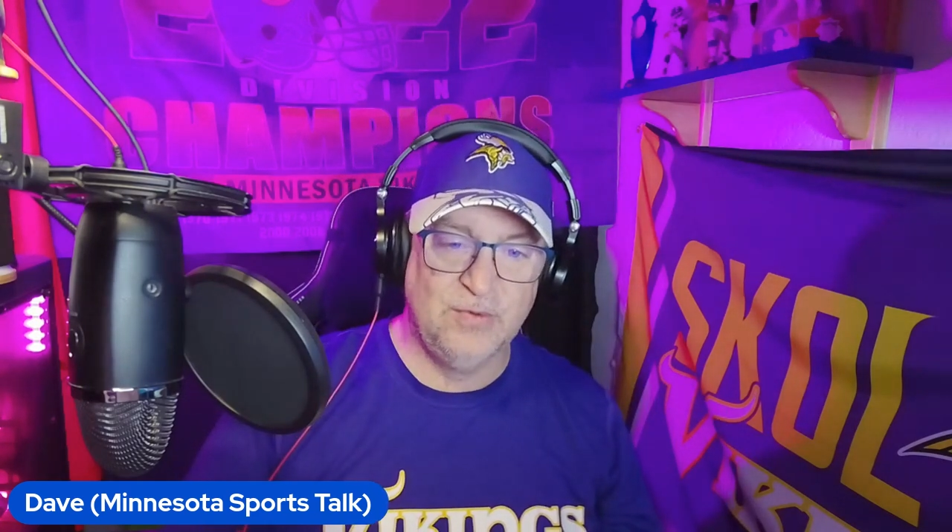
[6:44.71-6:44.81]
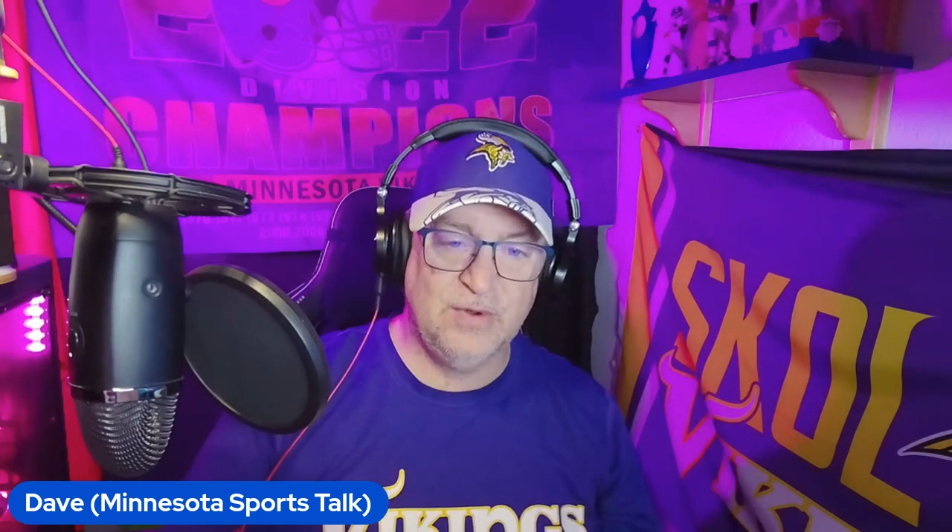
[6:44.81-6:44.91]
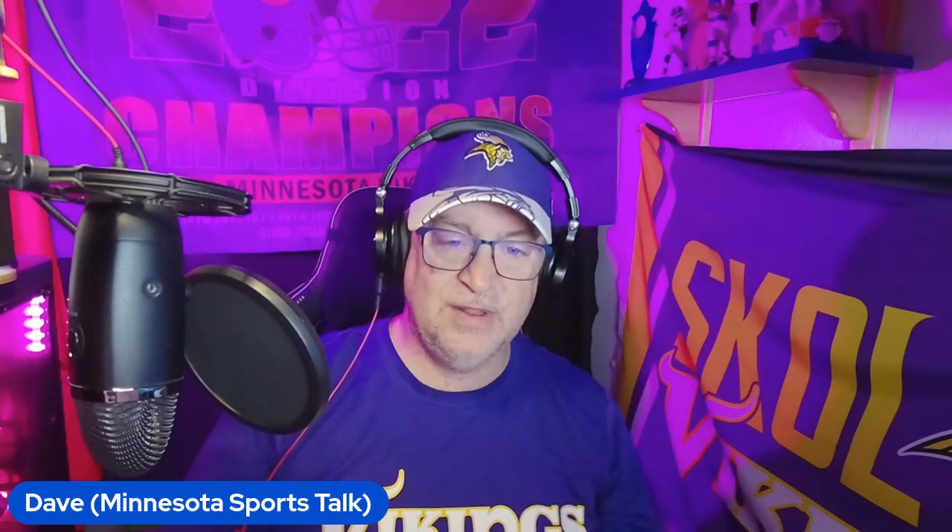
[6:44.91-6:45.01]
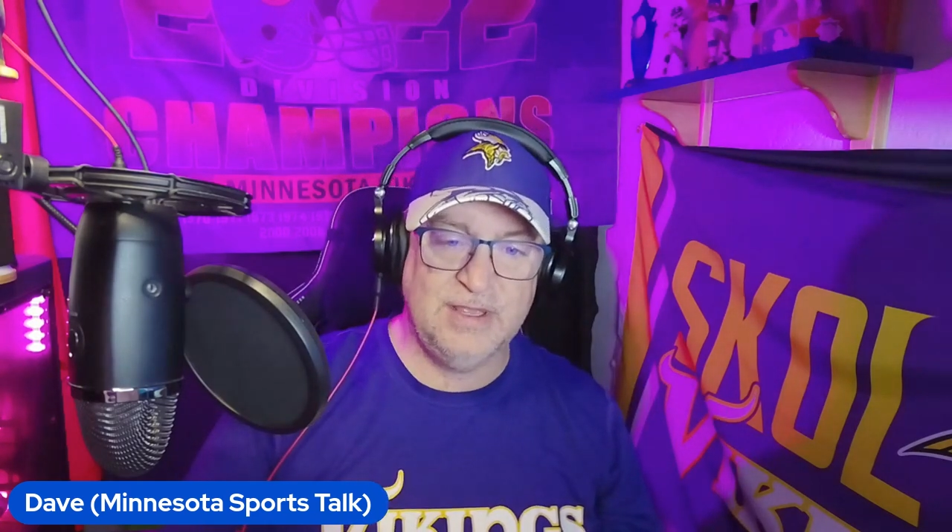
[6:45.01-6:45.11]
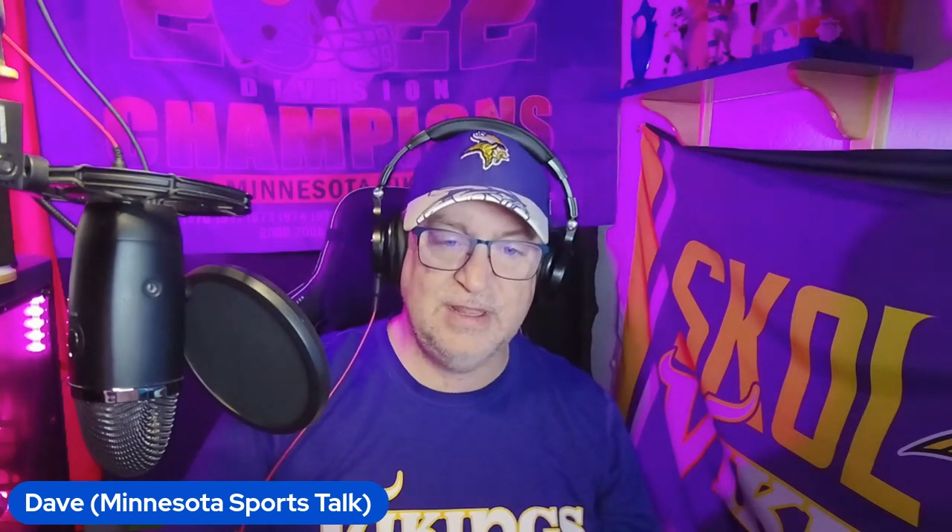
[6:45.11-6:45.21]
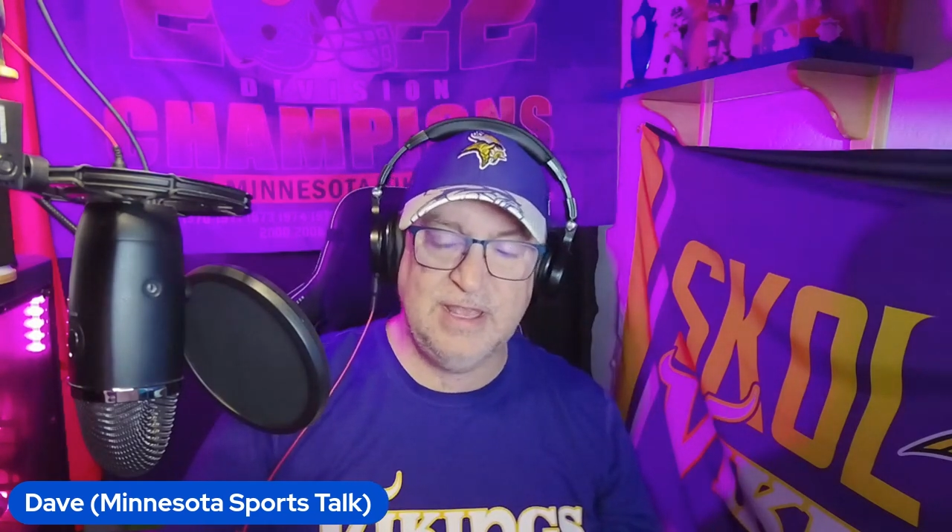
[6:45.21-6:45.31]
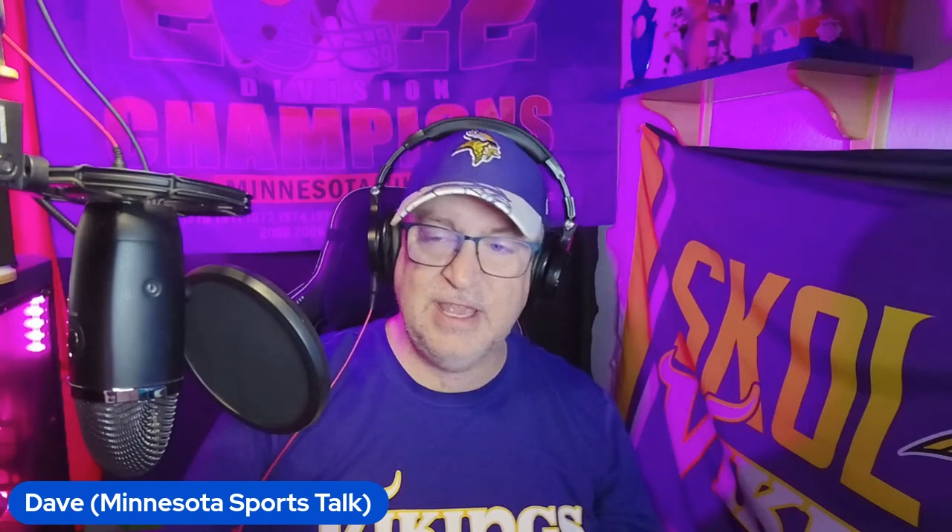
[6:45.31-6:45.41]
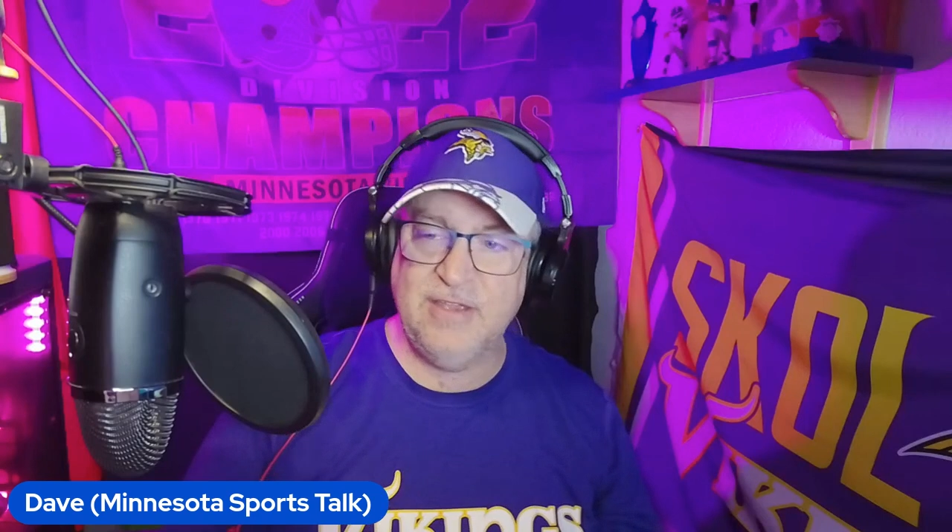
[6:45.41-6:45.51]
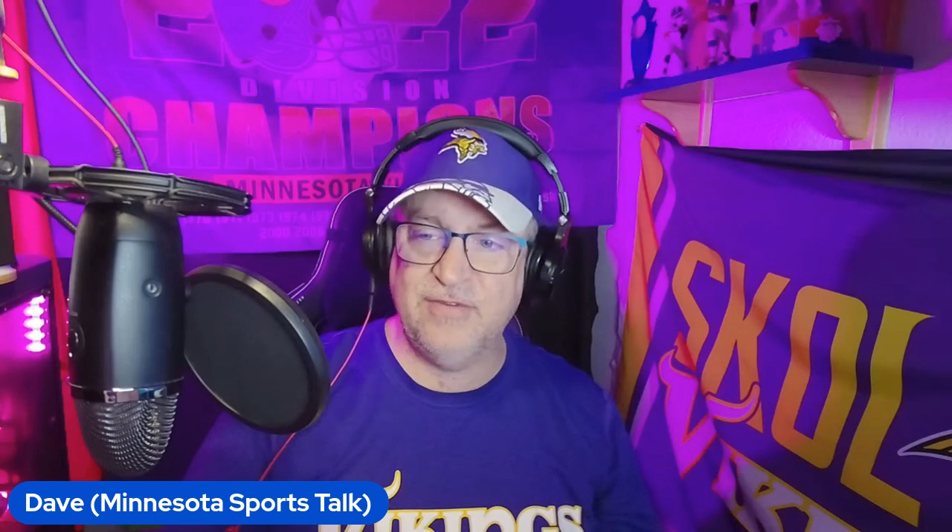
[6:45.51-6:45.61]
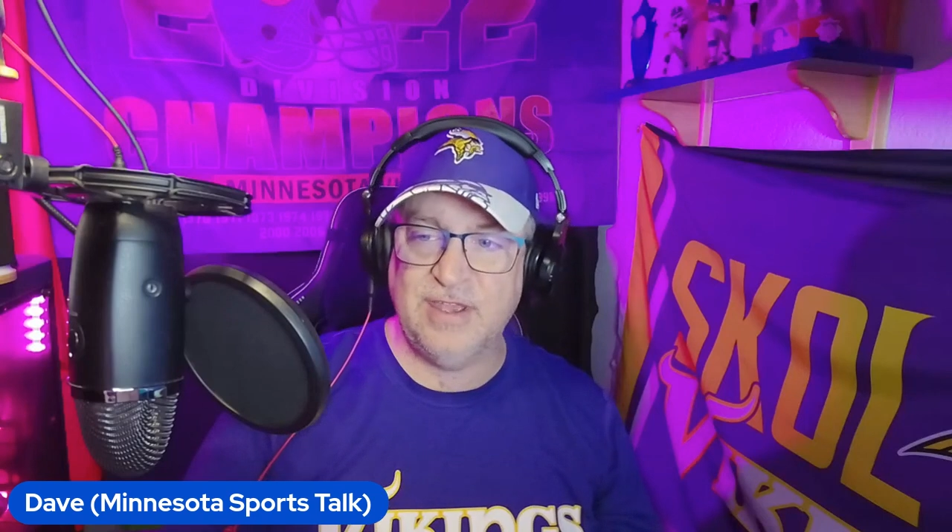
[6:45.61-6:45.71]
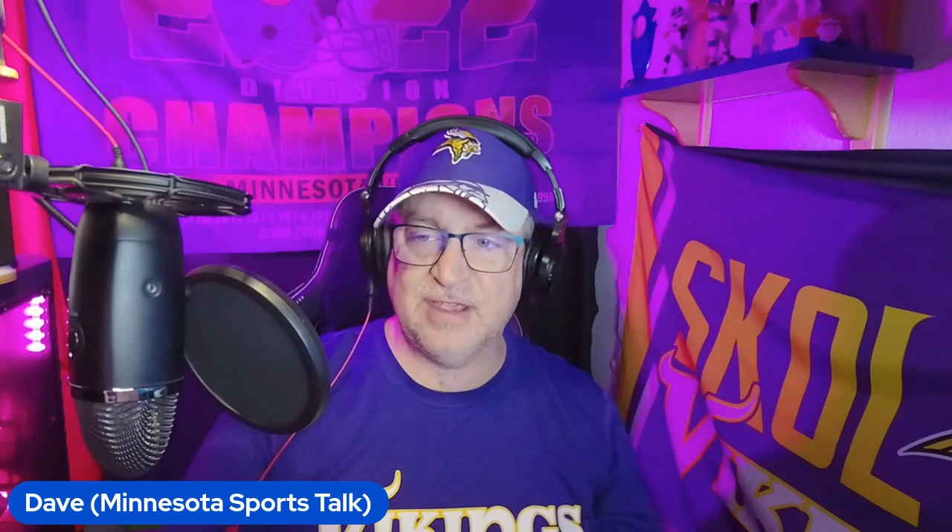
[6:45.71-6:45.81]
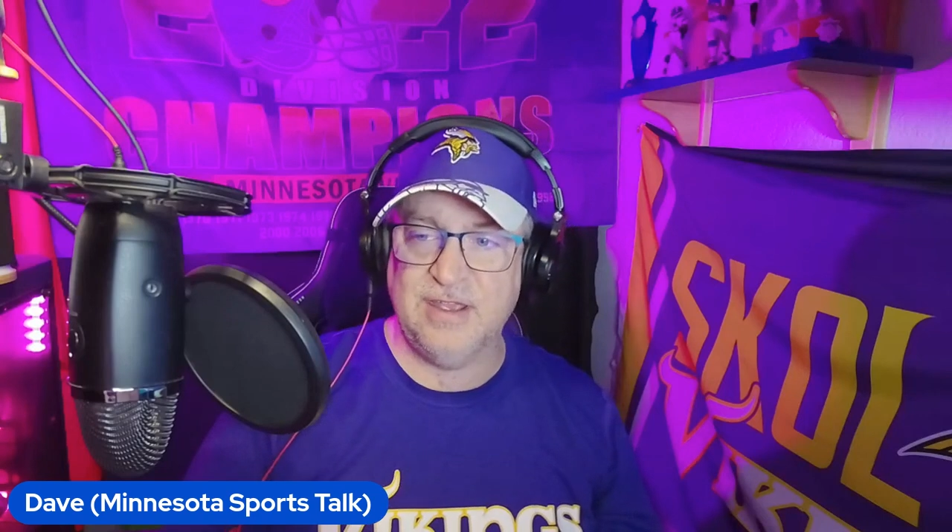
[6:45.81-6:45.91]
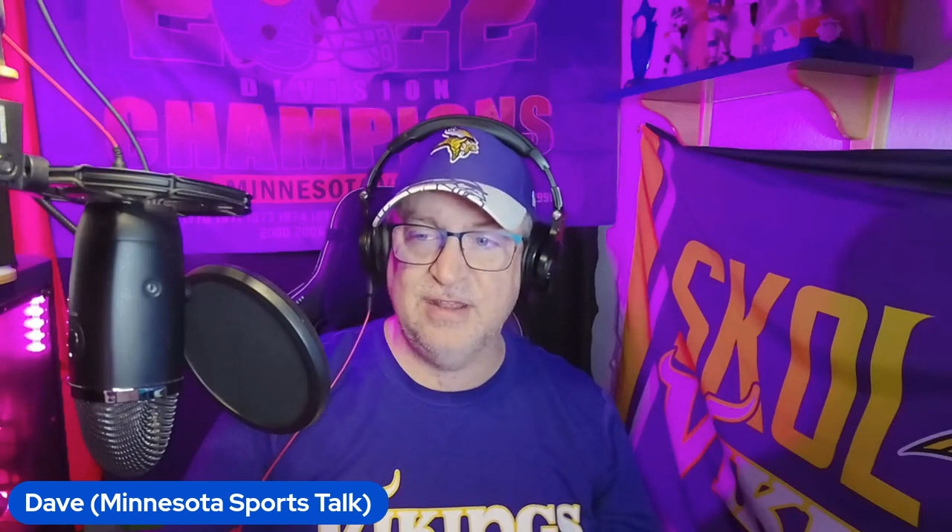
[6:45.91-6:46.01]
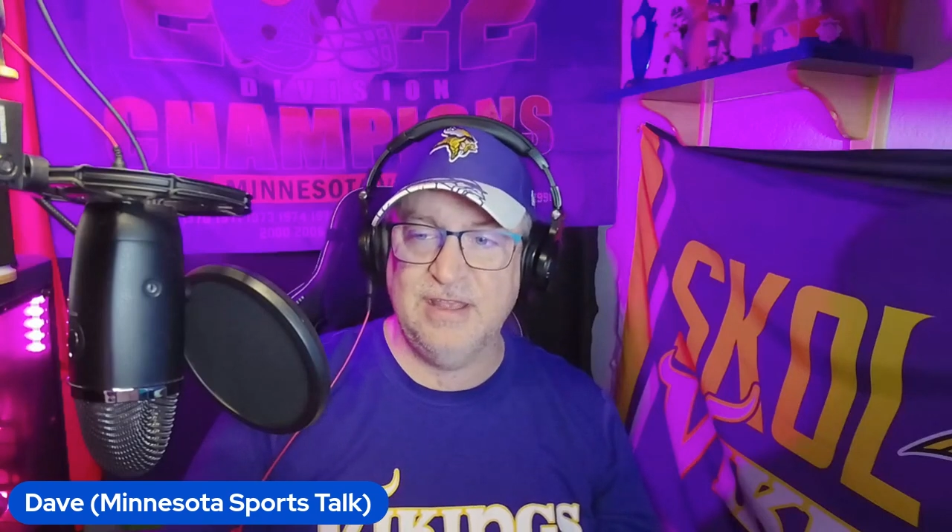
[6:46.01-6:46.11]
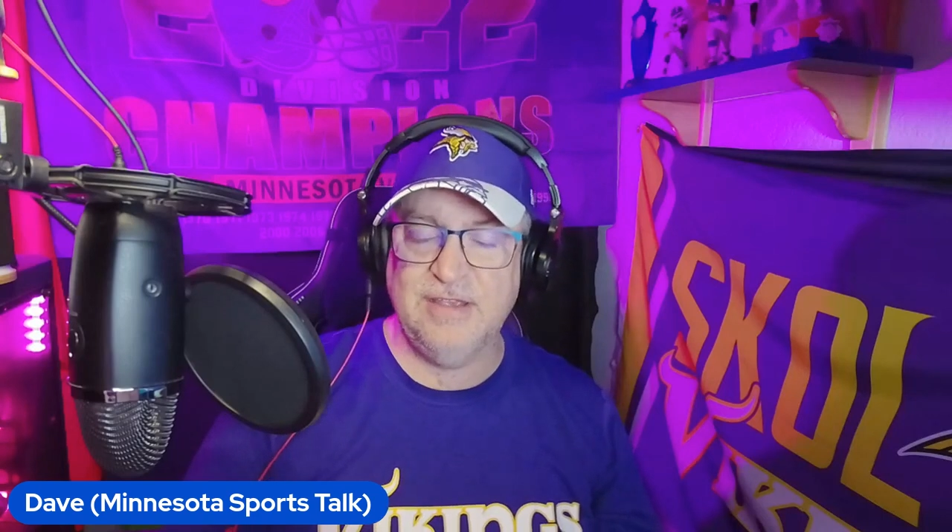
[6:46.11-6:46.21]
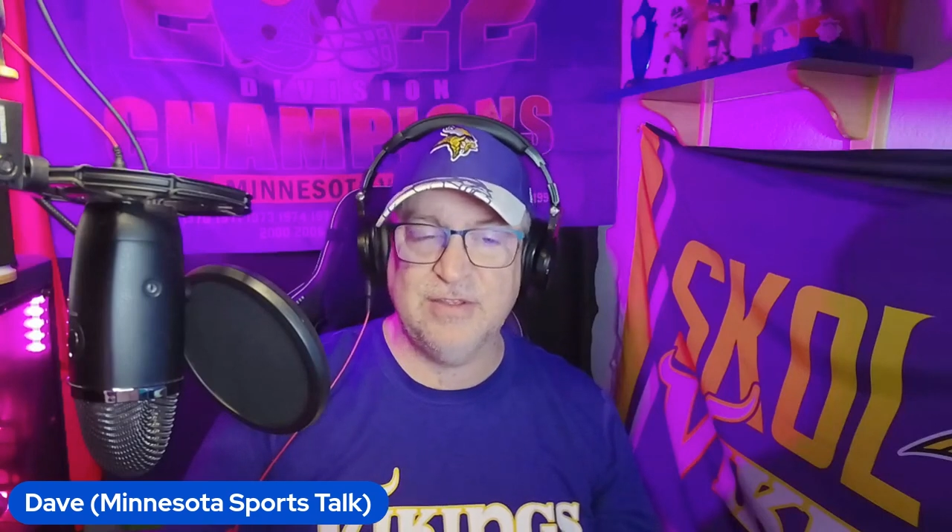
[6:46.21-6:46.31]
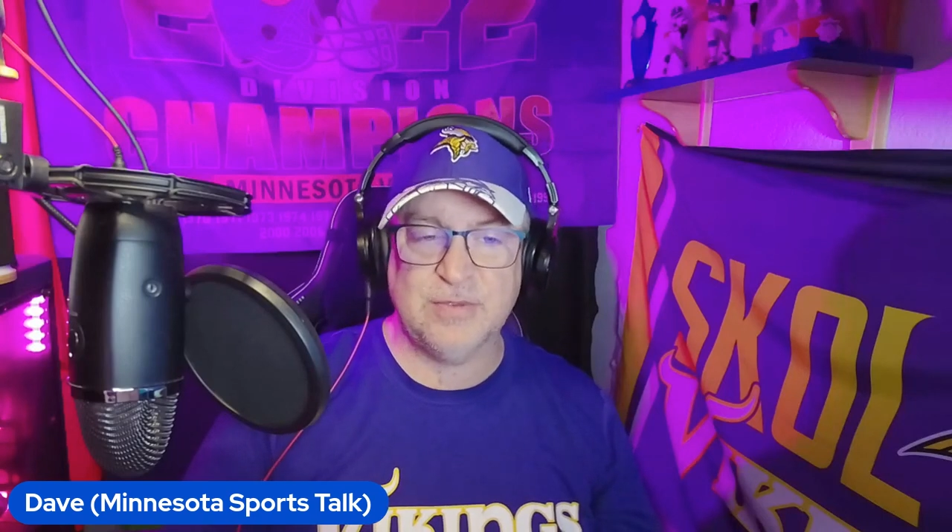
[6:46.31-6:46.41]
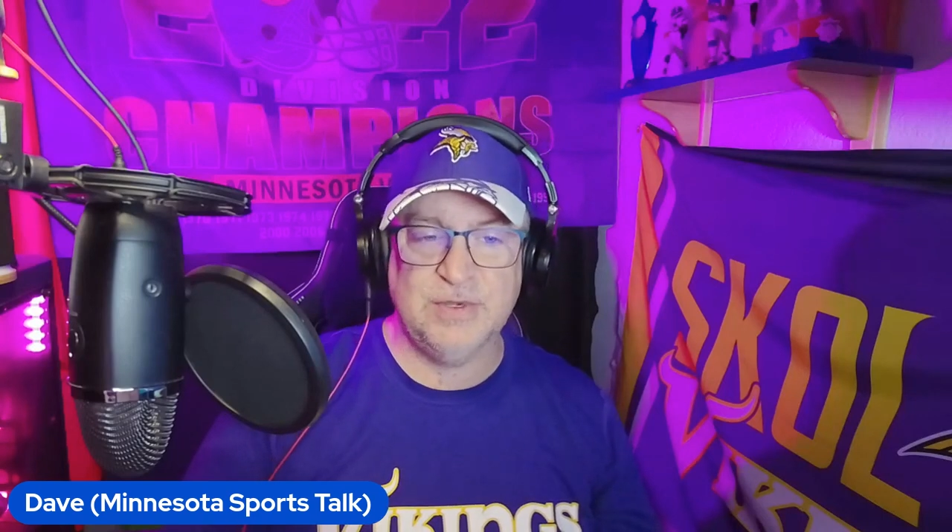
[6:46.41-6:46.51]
really they gave the